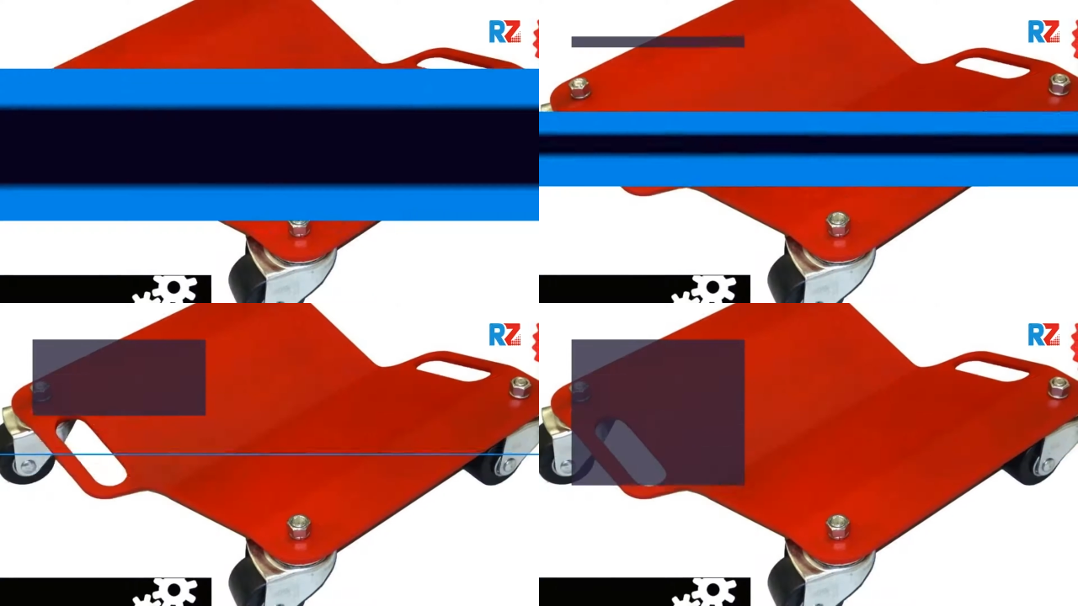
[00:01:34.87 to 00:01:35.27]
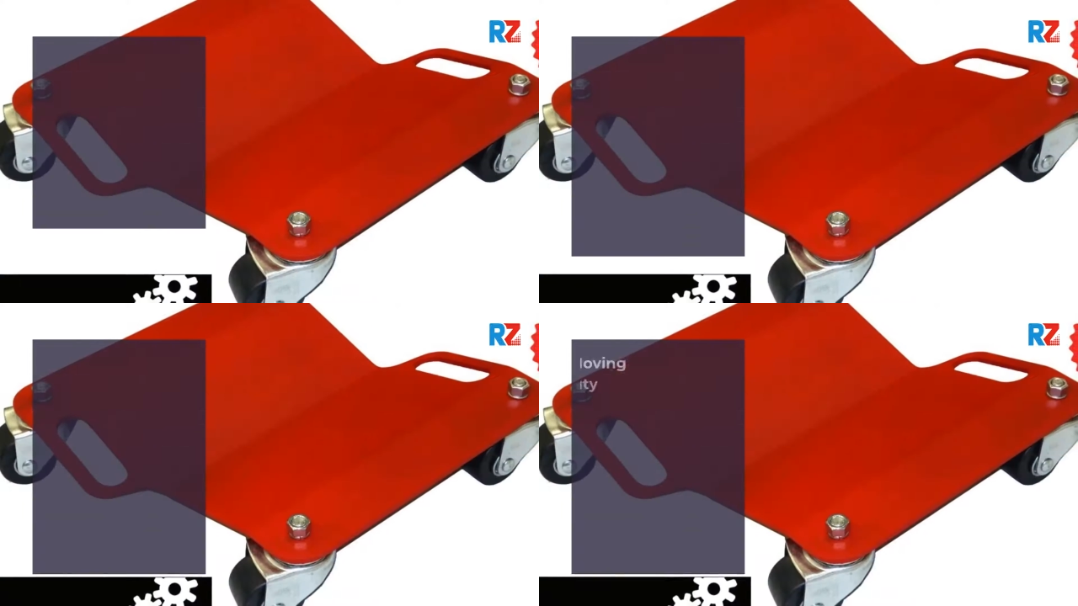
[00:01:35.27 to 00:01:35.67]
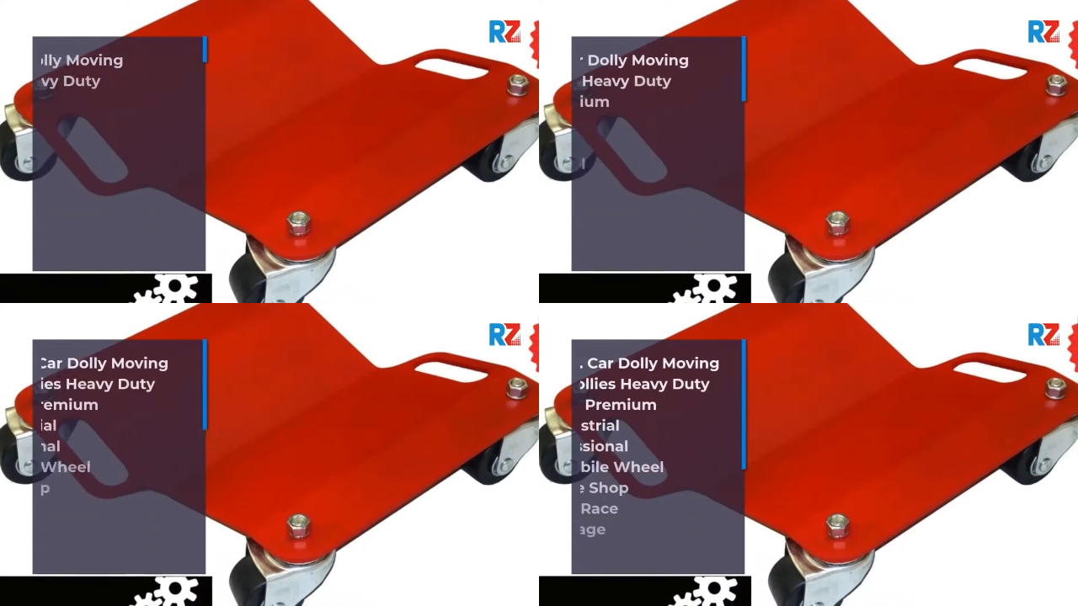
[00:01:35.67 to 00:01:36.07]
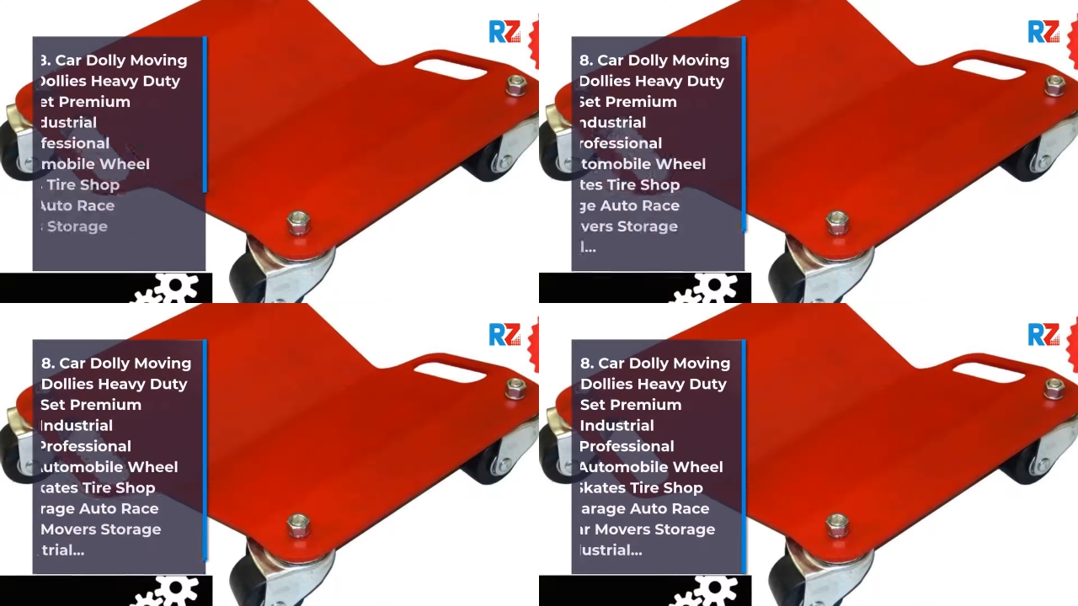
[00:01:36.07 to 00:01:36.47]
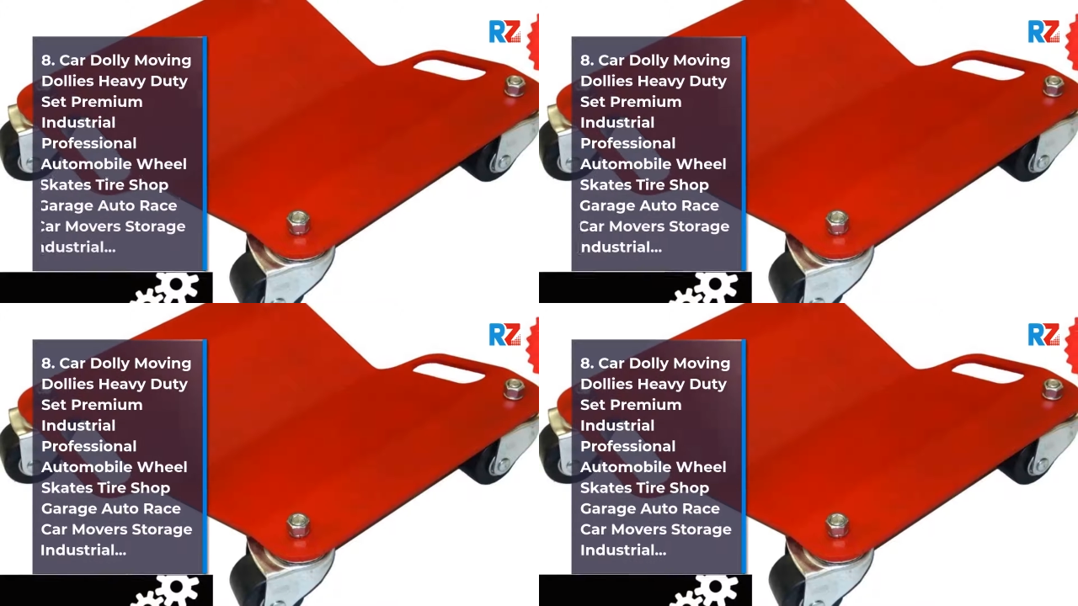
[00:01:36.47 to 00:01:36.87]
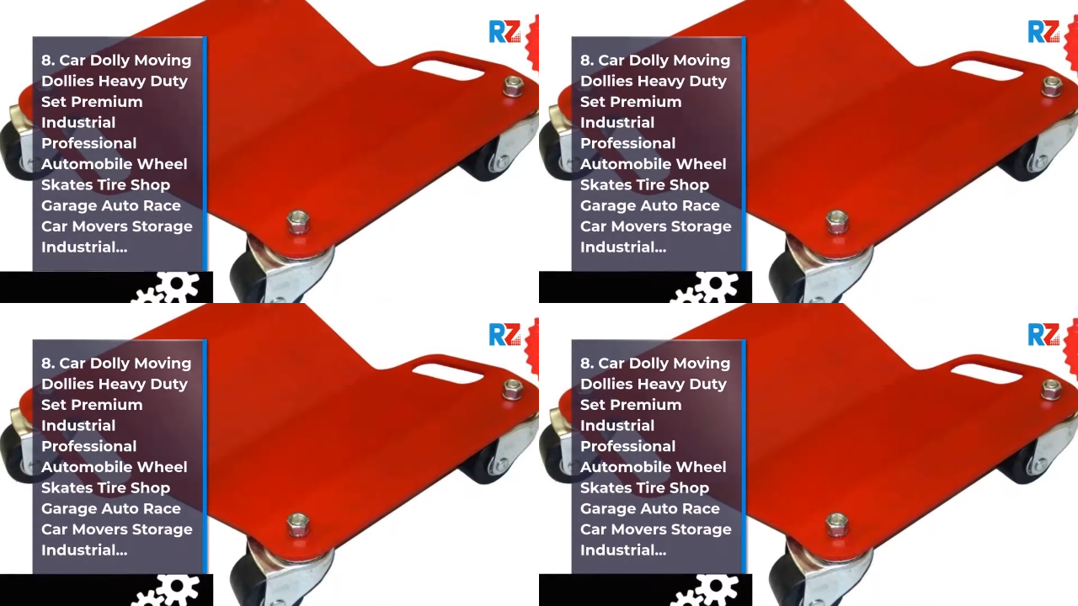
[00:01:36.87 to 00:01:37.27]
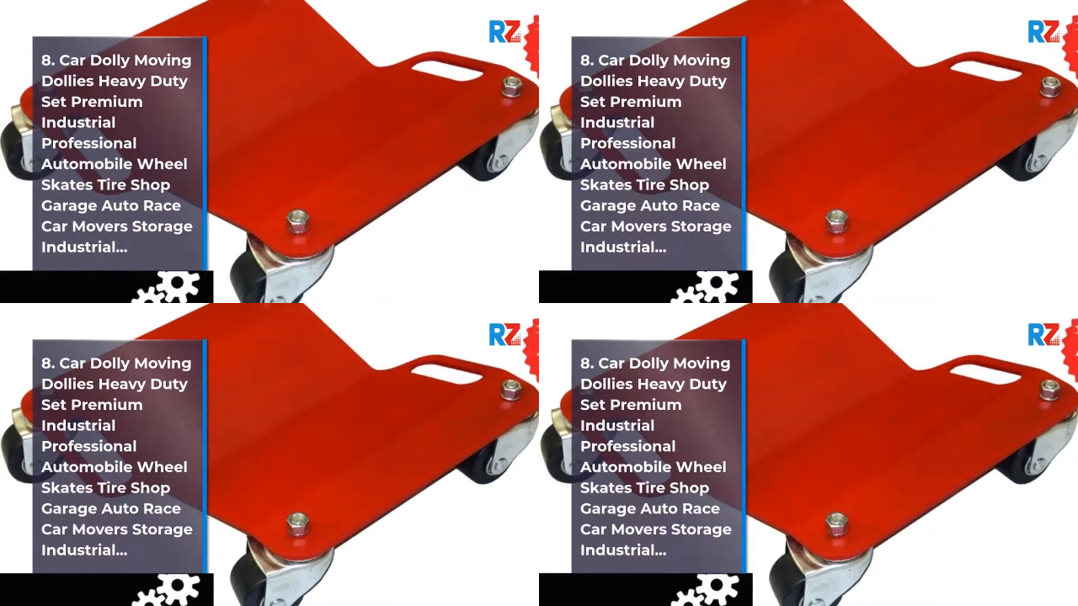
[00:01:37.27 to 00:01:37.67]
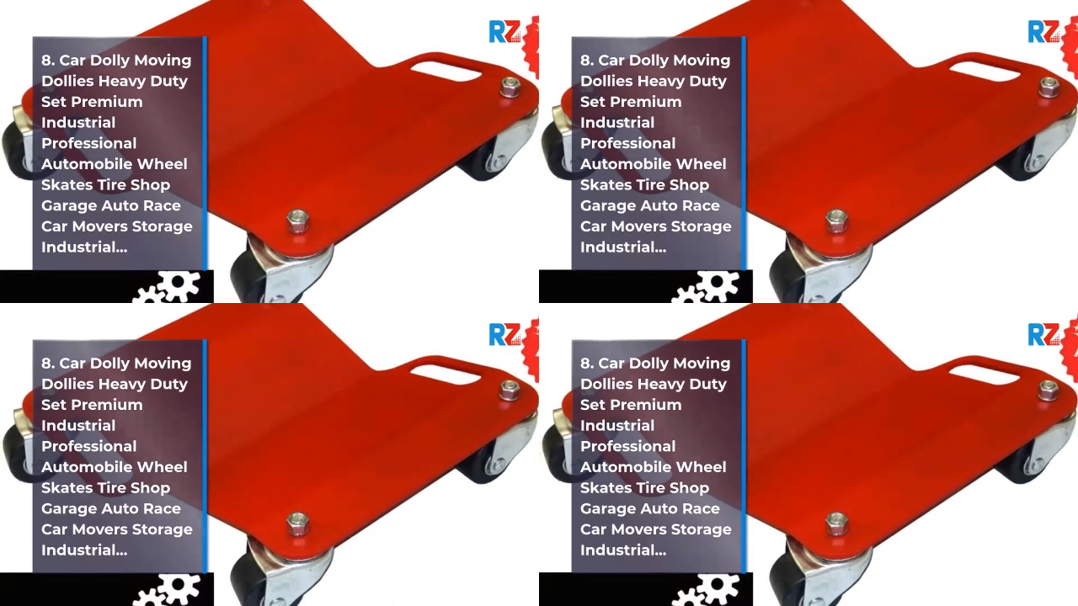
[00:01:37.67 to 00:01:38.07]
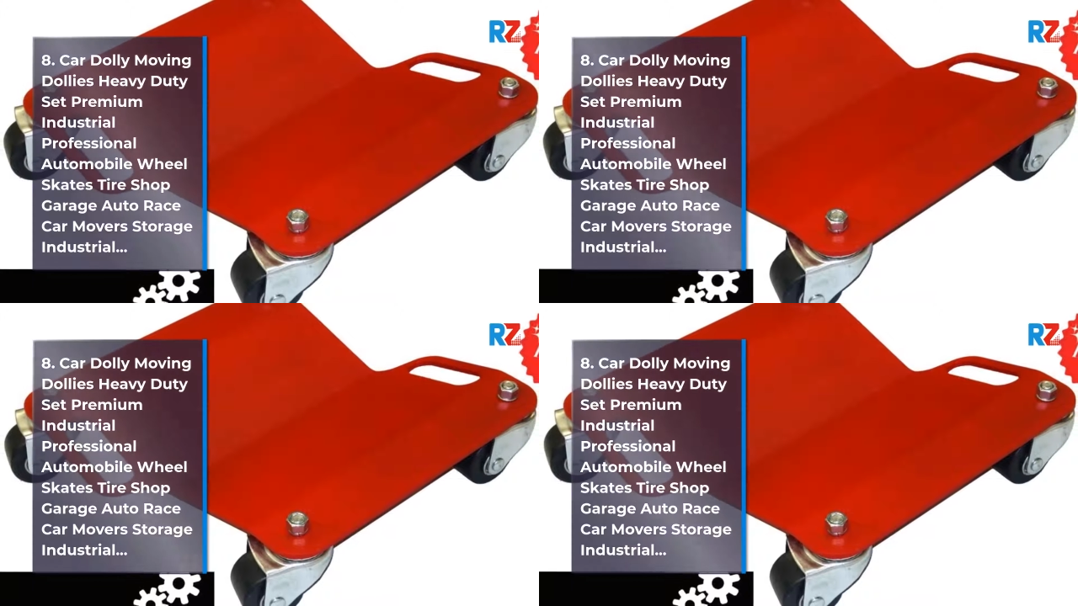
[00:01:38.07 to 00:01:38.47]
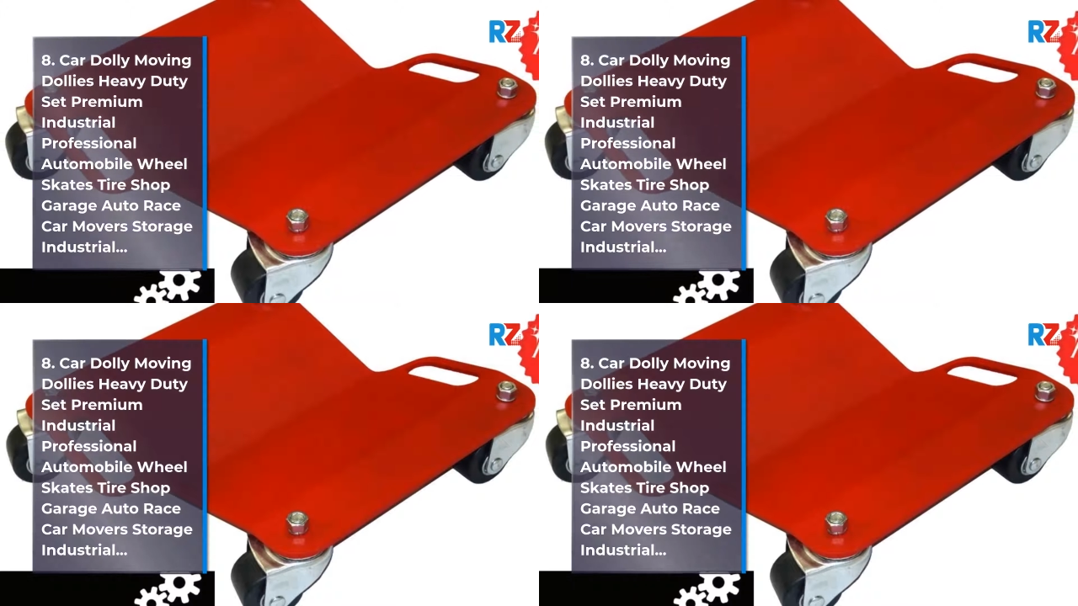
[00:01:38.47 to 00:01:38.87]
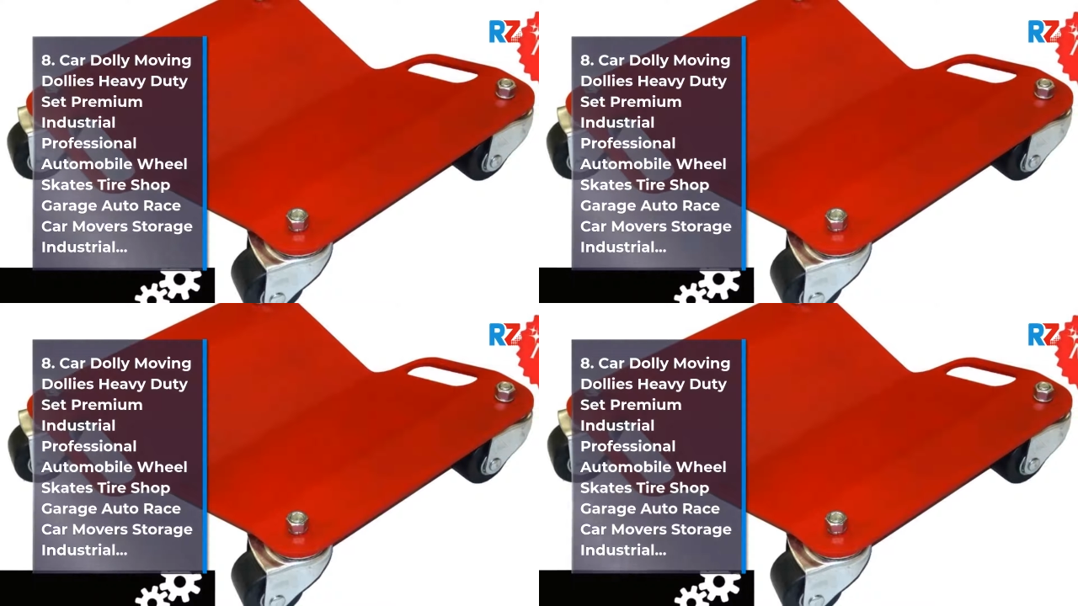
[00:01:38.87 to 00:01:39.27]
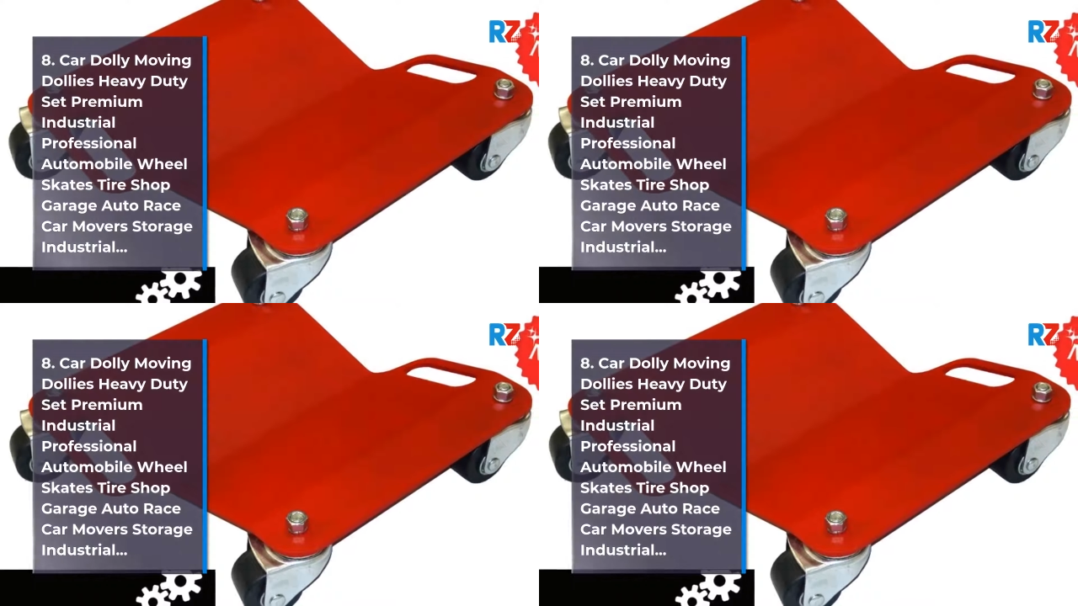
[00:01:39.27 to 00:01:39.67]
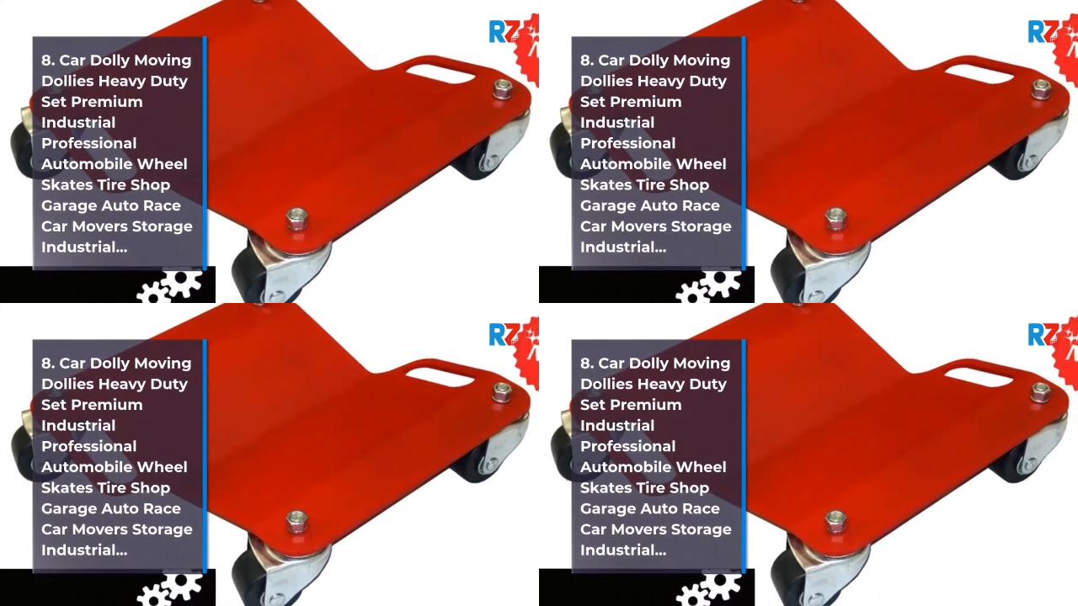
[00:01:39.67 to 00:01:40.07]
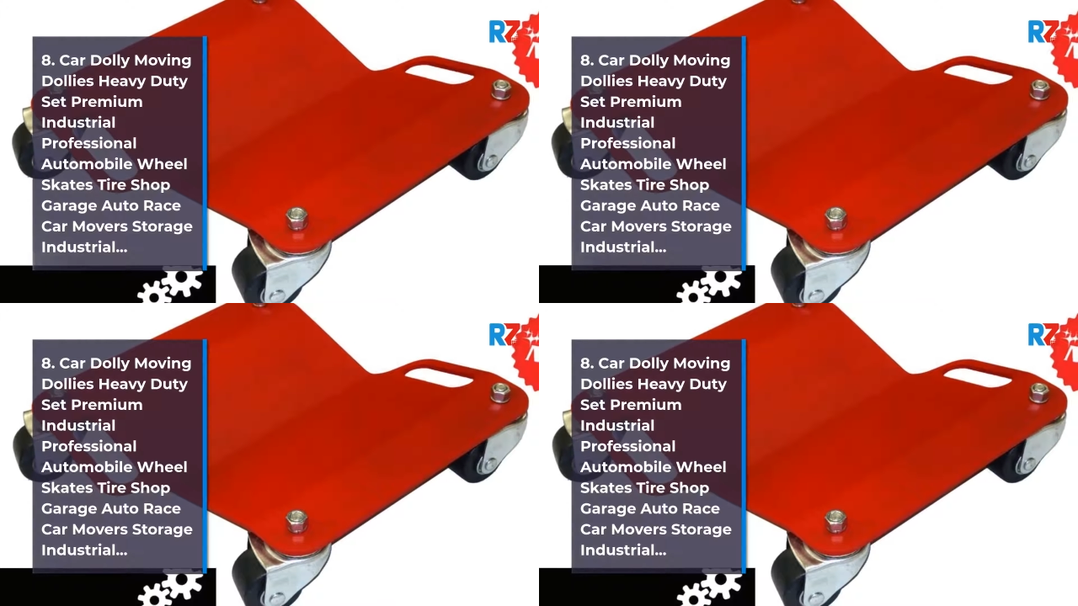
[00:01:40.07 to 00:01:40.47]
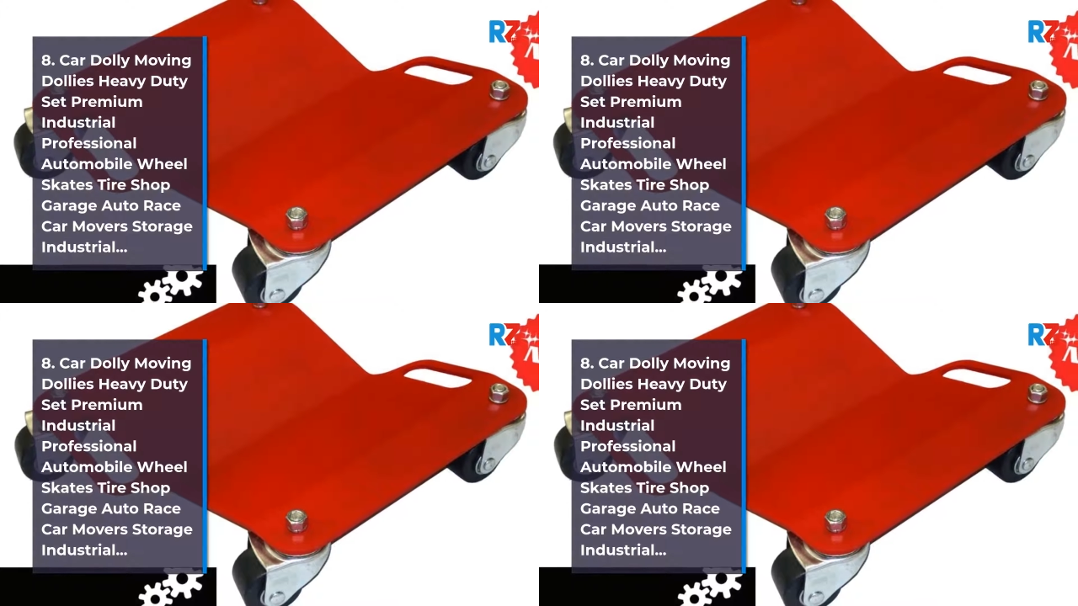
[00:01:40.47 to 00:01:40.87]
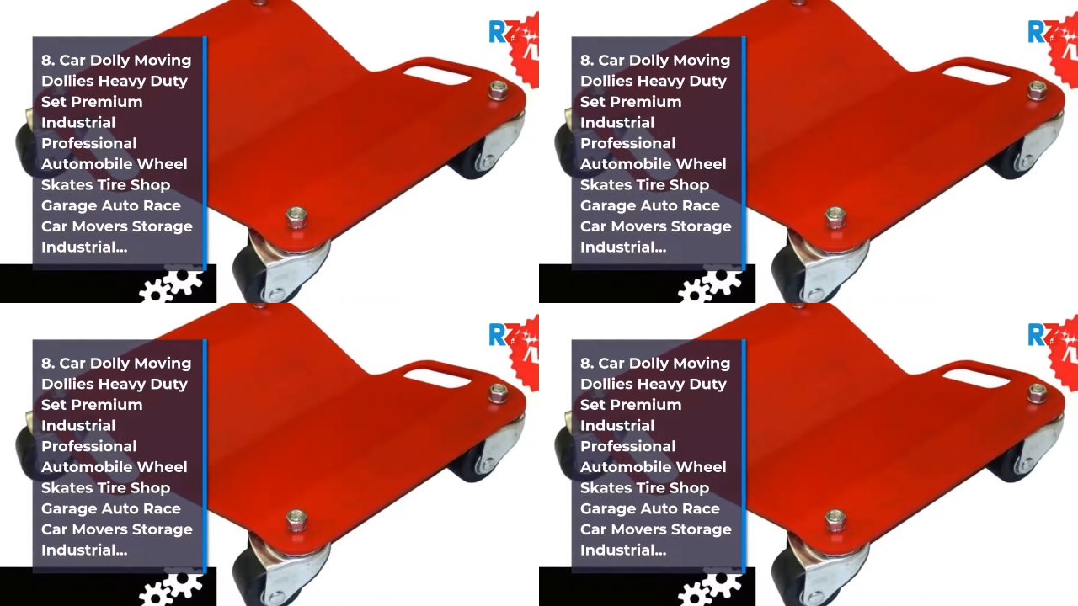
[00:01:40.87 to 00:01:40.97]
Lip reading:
(no speaker visible)